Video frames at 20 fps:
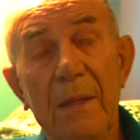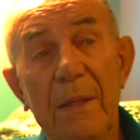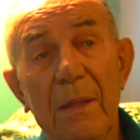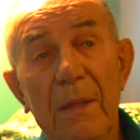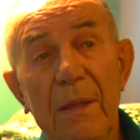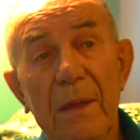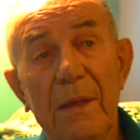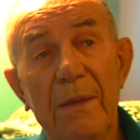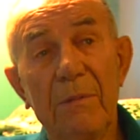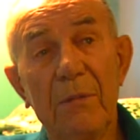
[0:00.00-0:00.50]

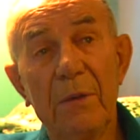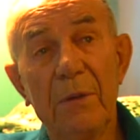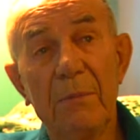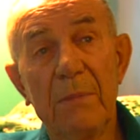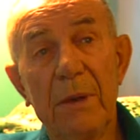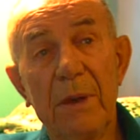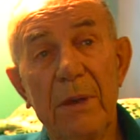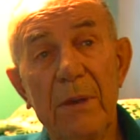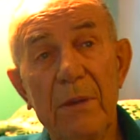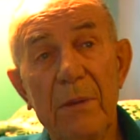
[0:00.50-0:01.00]
I said, what
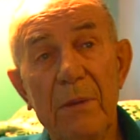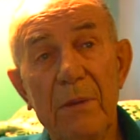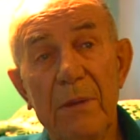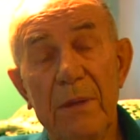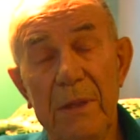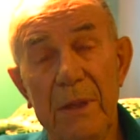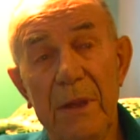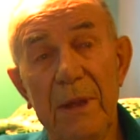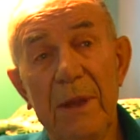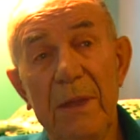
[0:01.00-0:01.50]
about you?
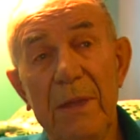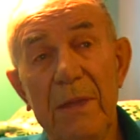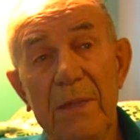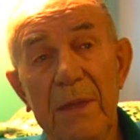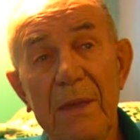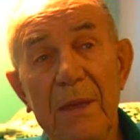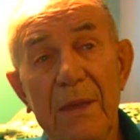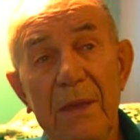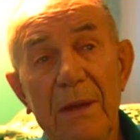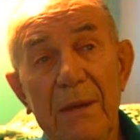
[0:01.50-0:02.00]
Yeah,
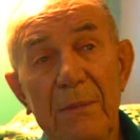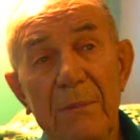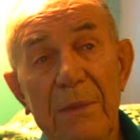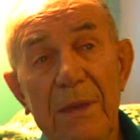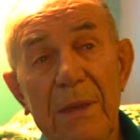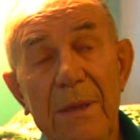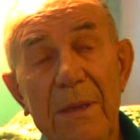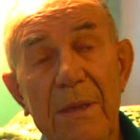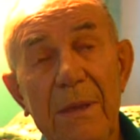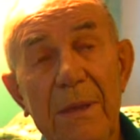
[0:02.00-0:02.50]
they got
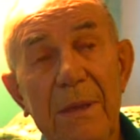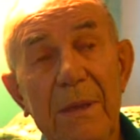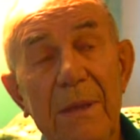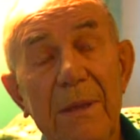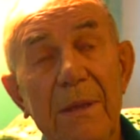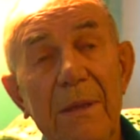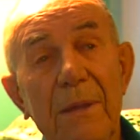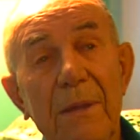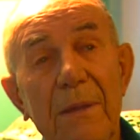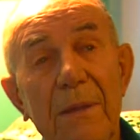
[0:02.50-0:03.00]
me.
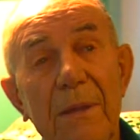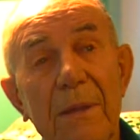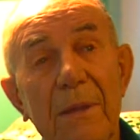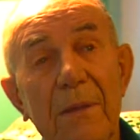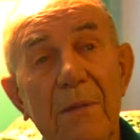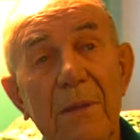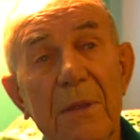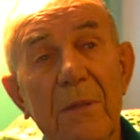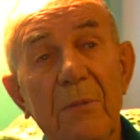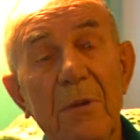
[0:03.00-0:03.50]
He
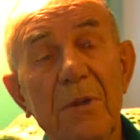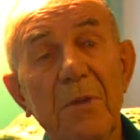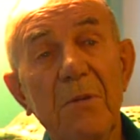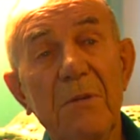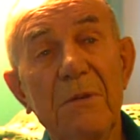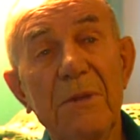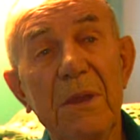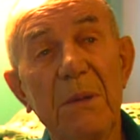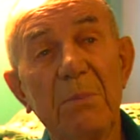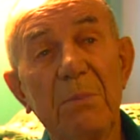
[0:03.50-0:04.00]
said, which
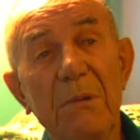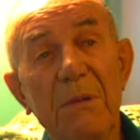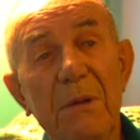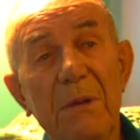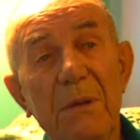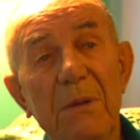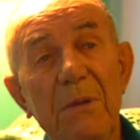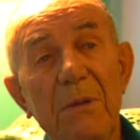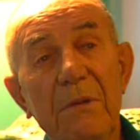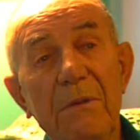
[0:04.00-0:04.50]
one they pull
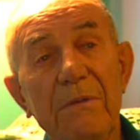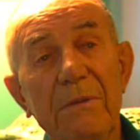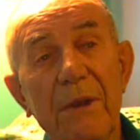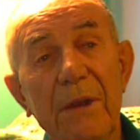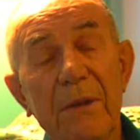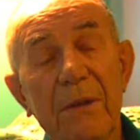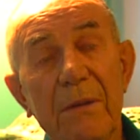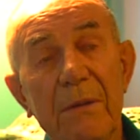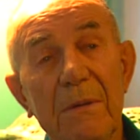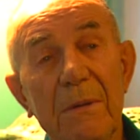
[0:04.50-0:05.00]
on you,
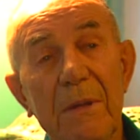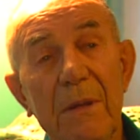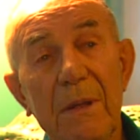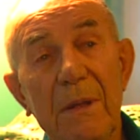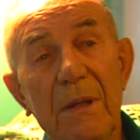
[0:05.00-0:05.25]
Vaco?